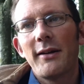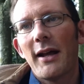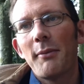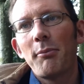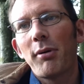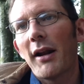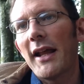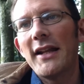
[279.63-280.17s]

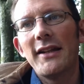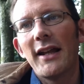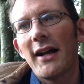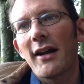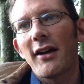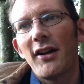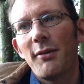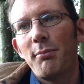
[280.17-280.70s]
and played
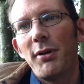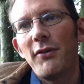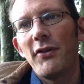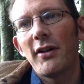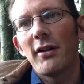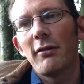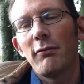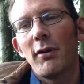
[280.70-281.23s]
that kind of
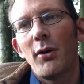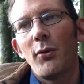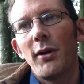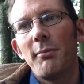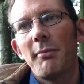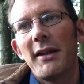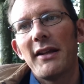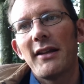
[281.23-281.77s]
pivotal role
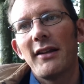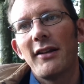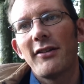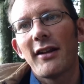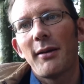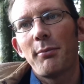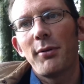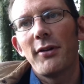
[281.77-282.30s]
in making this
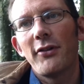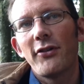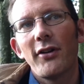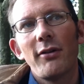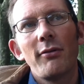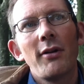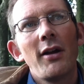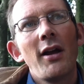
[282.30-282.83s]
happen. So
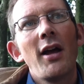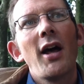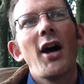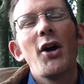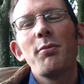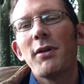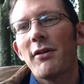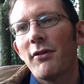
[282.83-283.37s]
I
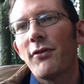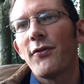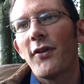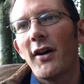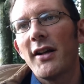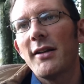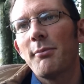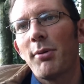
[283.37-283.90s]
hope you have a
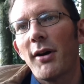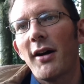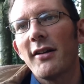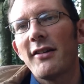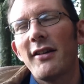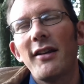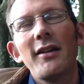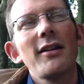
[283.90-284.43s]
fine
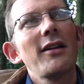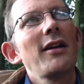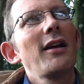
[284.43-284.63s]
party.